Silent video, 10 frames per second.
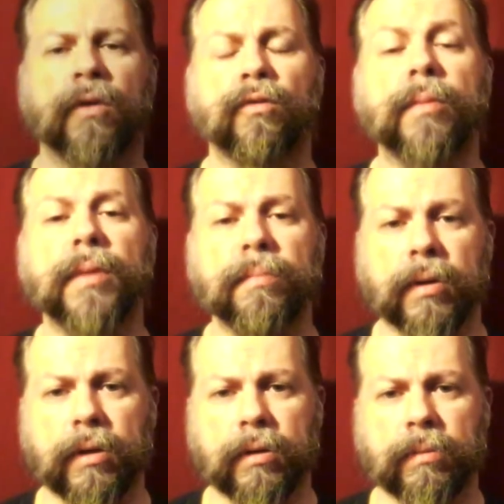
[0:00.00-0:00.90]

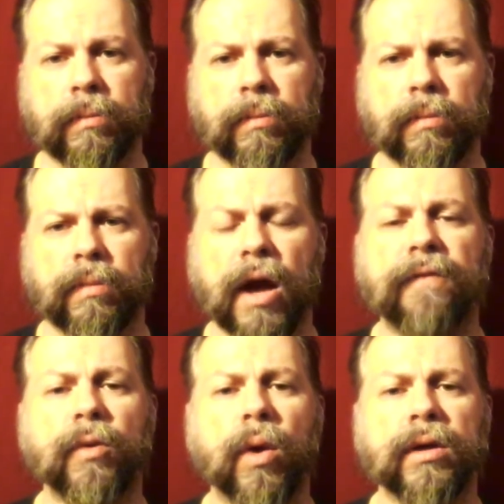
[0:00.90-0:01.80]
Remember,
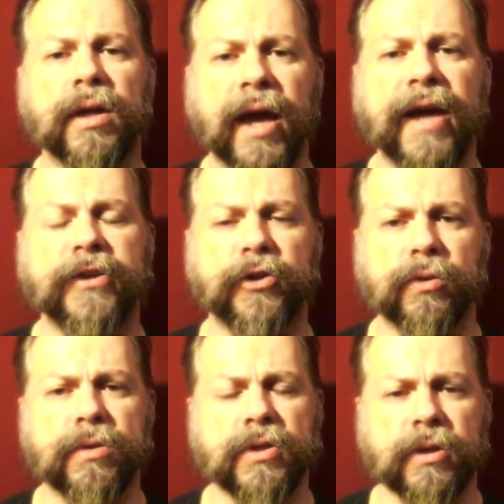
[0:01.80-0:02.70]
everyone can do
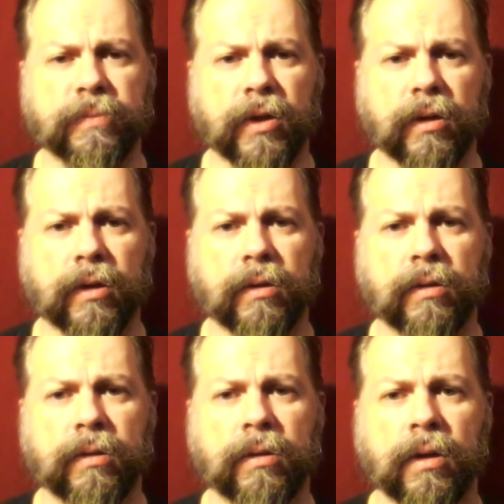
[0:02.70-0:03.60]
something.
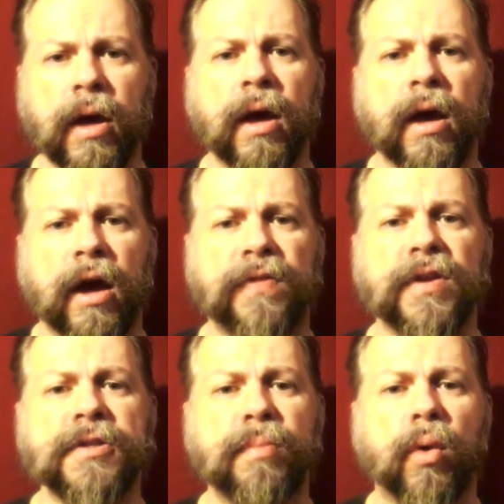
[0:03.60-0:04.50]
At
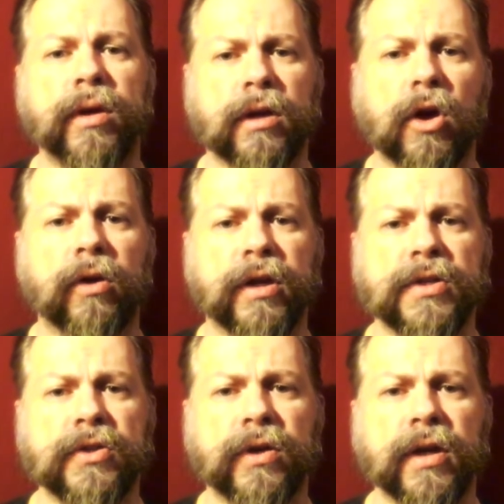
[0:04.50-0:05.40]
this point in our
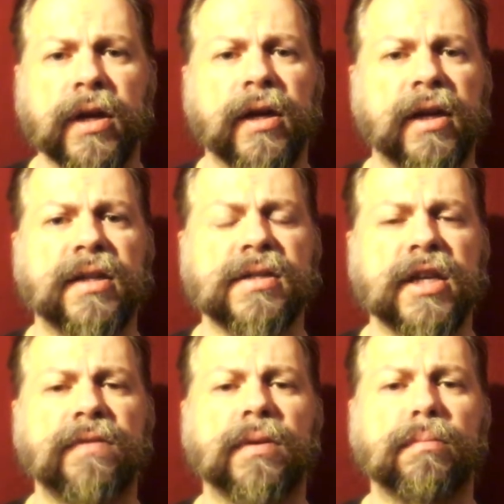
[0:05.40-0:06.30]
history, it is
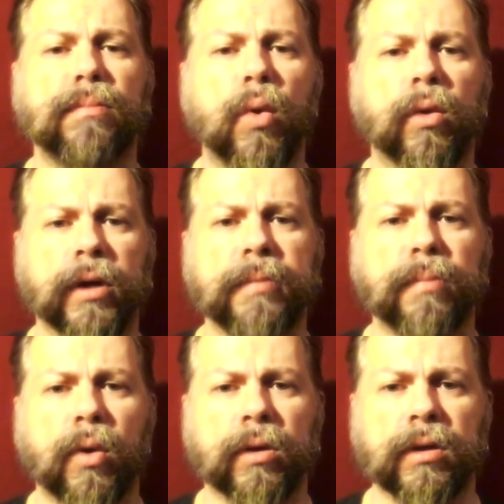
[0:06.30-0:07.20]
even more
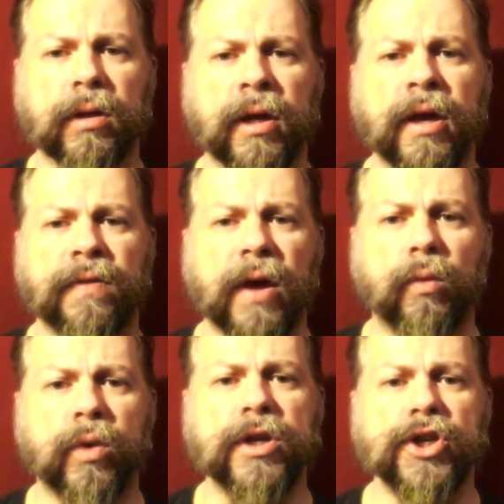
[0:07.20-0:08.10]
important that
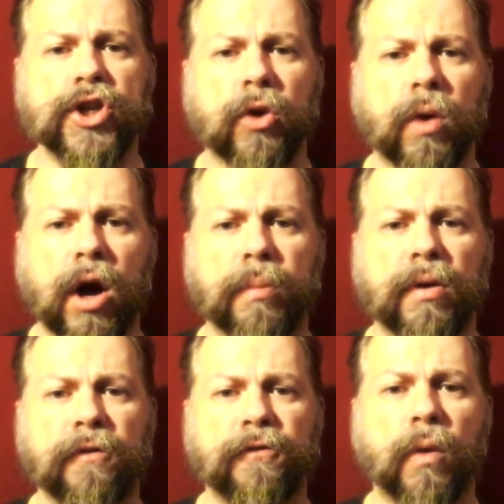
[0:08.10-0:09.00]
we show up
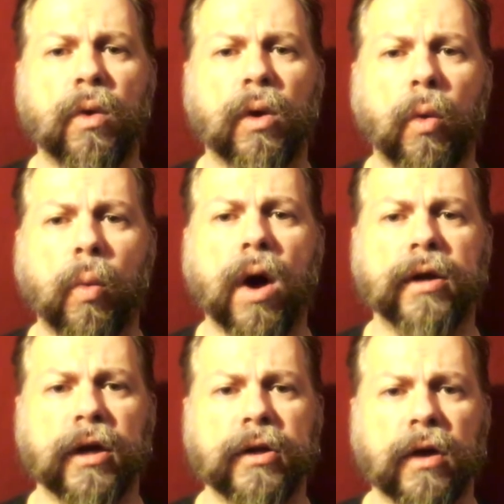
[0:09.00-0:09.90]
for one
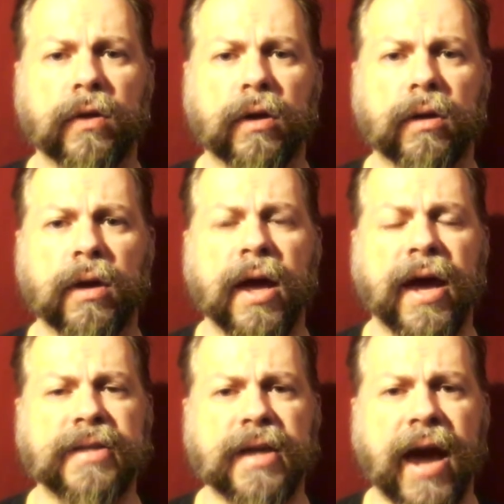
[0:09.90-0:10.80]
another
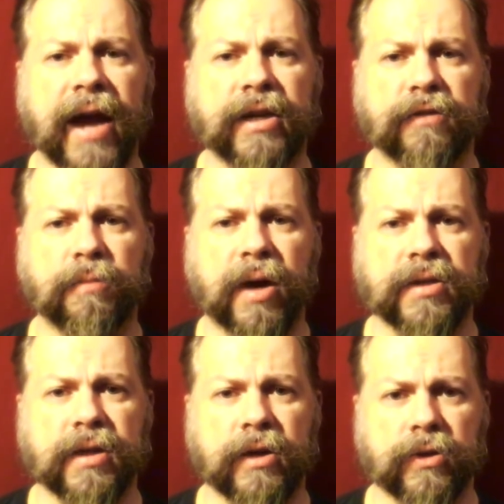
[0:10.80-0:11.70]
as active
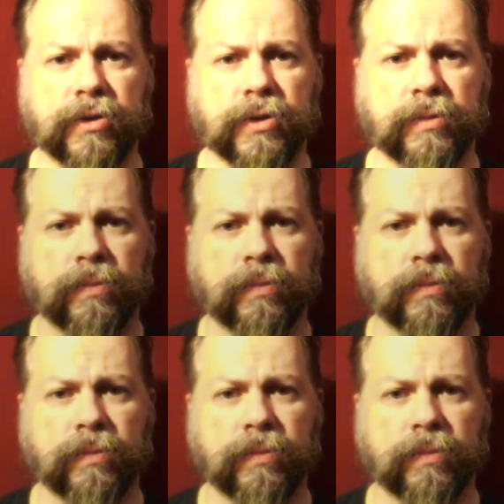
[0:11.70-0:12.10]
bystanders.